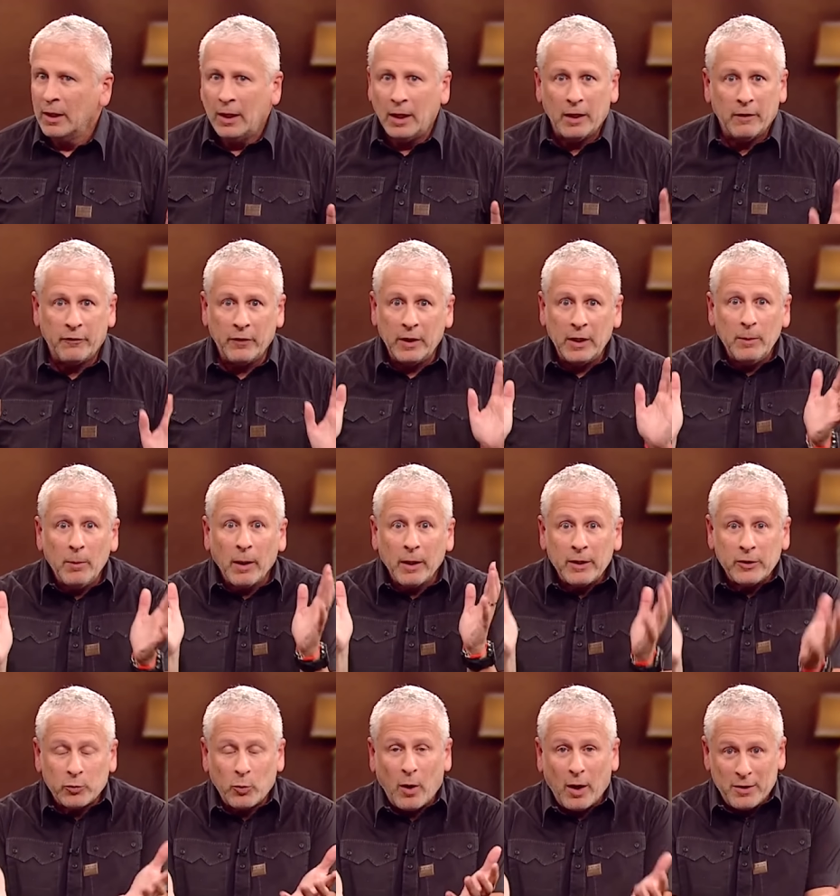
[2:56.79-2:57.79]
And if
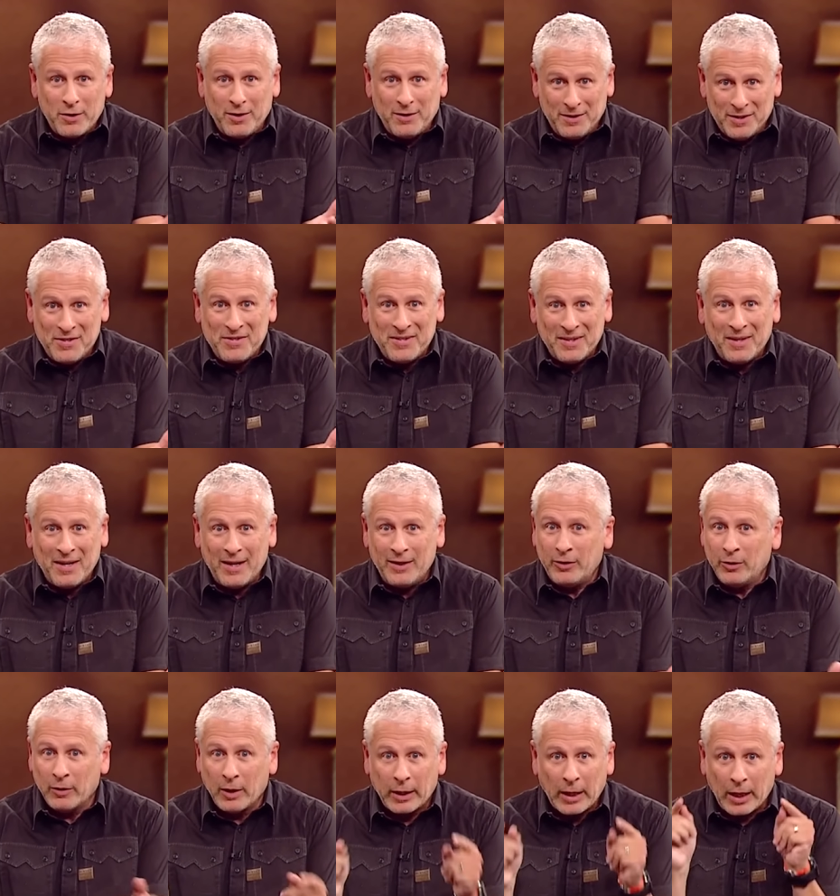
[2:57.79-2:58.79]
anybody's watching this today
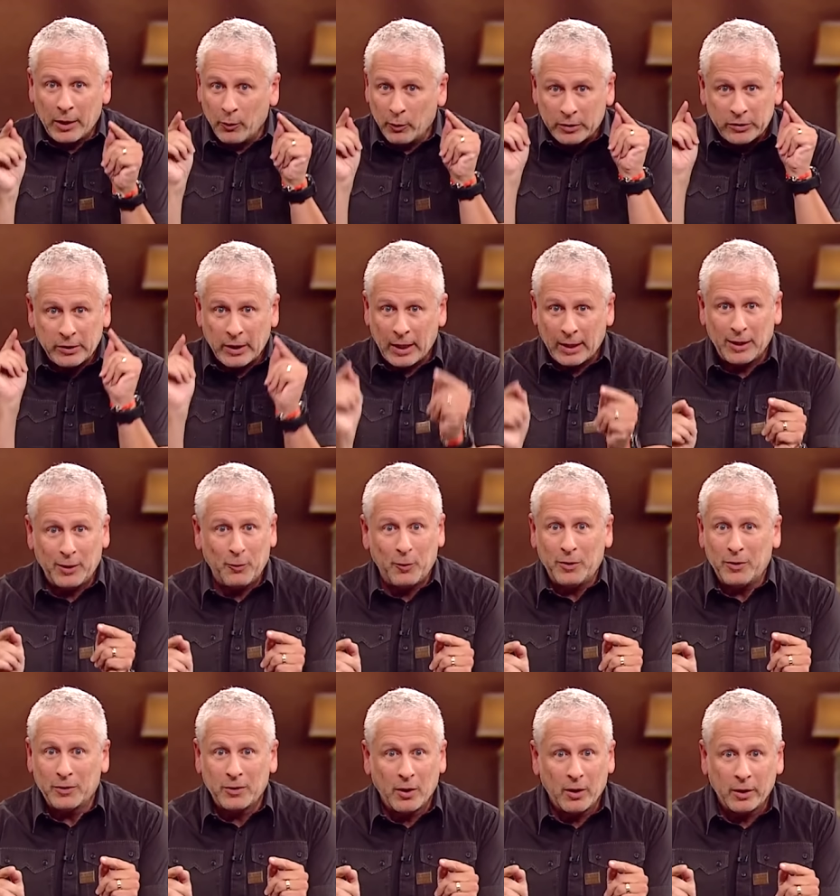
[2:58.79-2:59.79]
and you're like, I know exactly
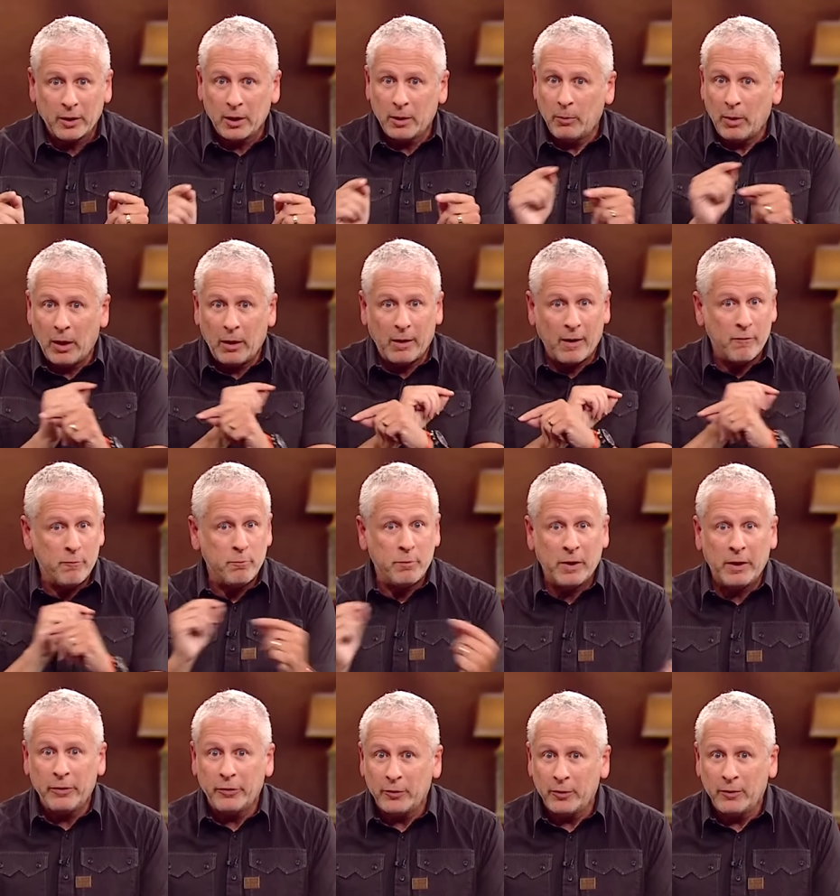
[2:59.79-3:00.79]
what you're talking about. I've
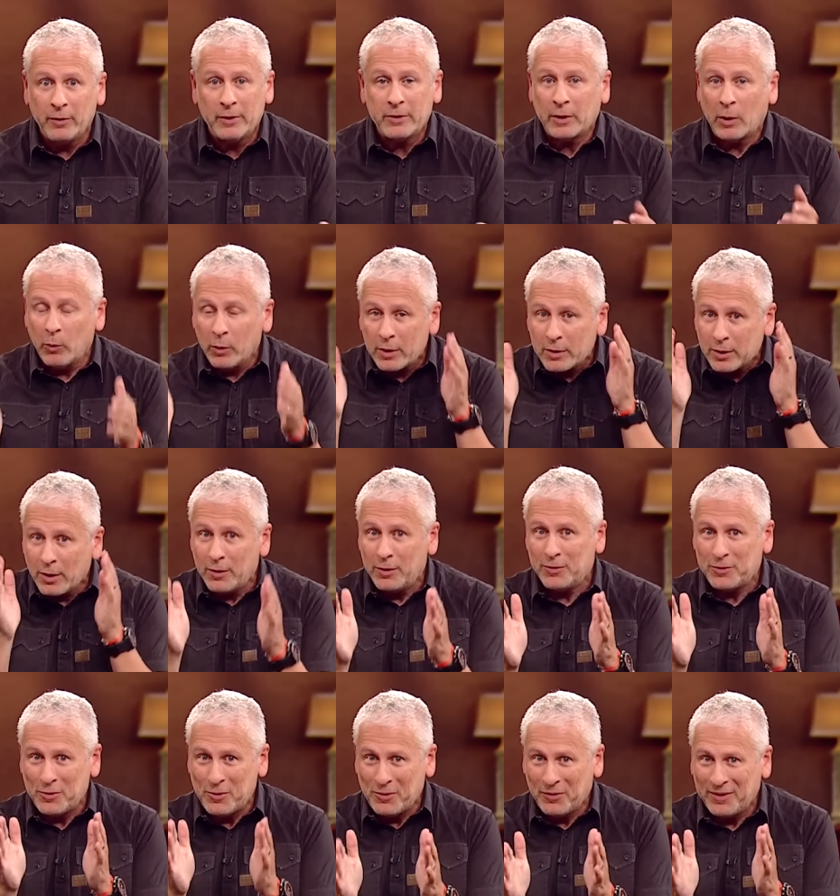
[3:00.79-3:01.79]
been through this. I want to tell you
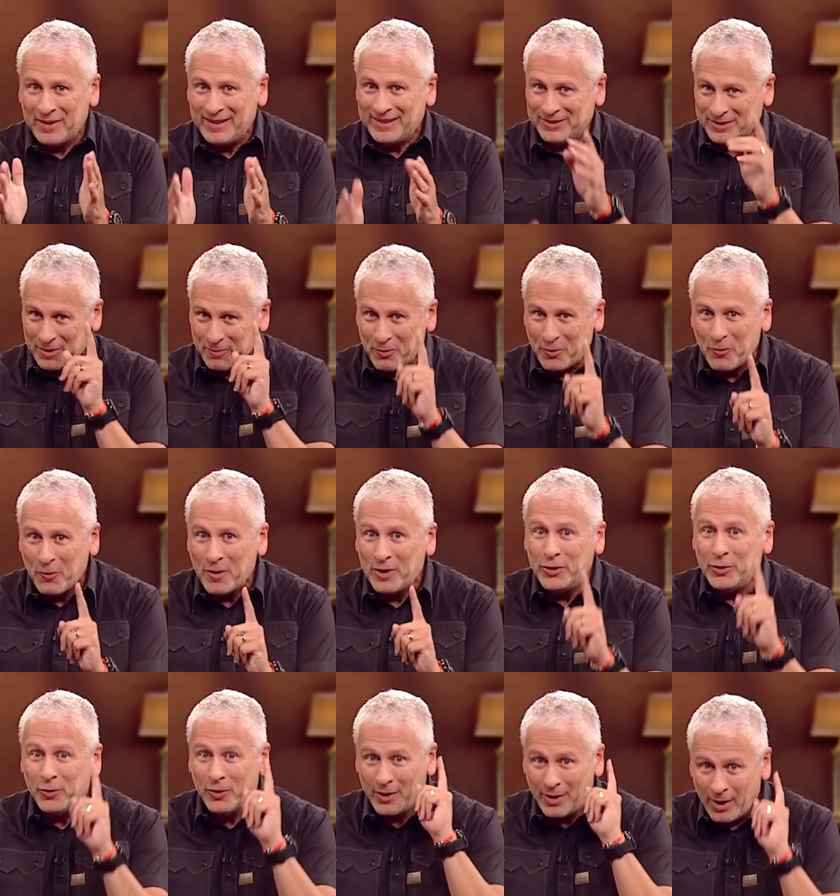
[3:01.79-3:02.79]
two things. Number
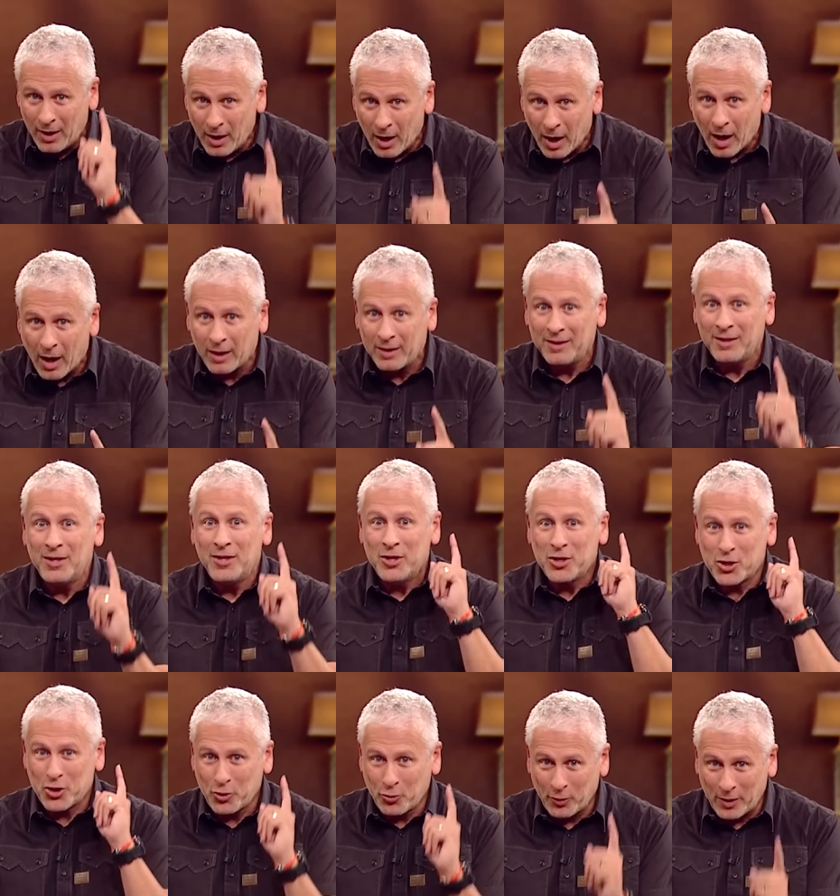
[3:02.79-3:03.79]
one, you are not
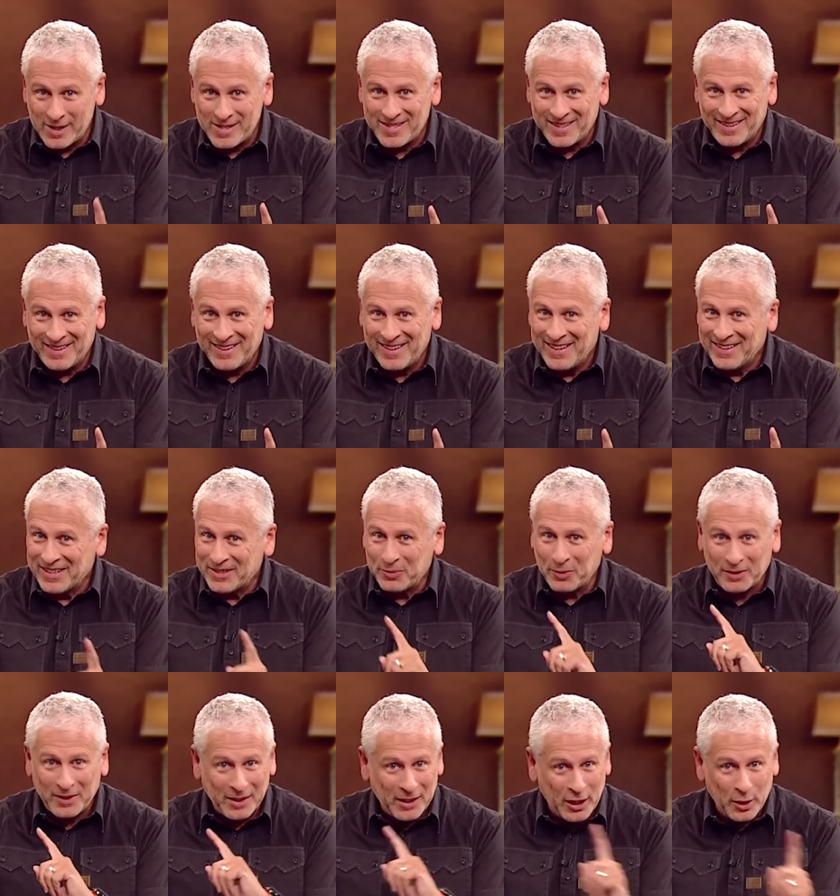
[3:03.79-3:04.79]
crazy. That's
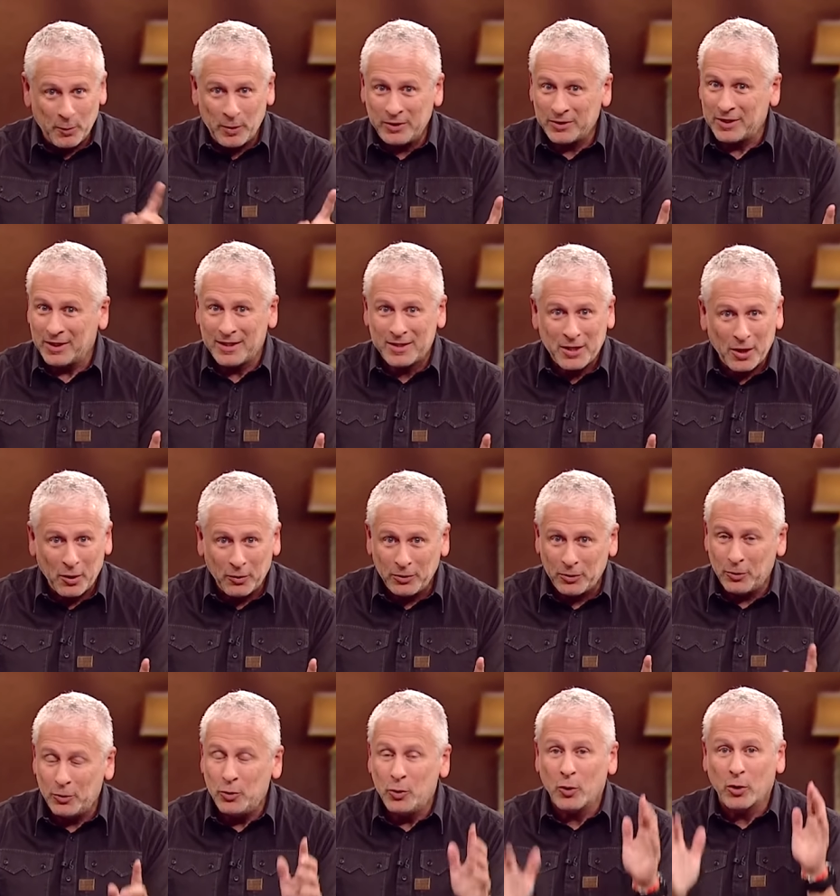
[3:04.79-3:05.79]
what the enemy's going to tell
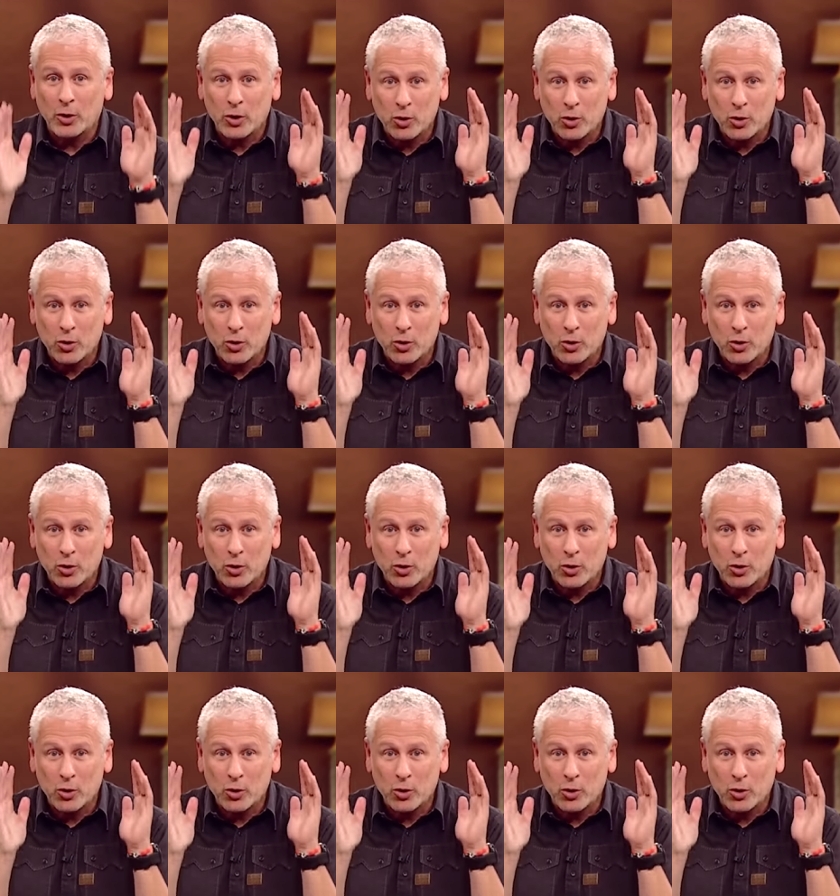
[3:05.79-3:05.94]
you. You are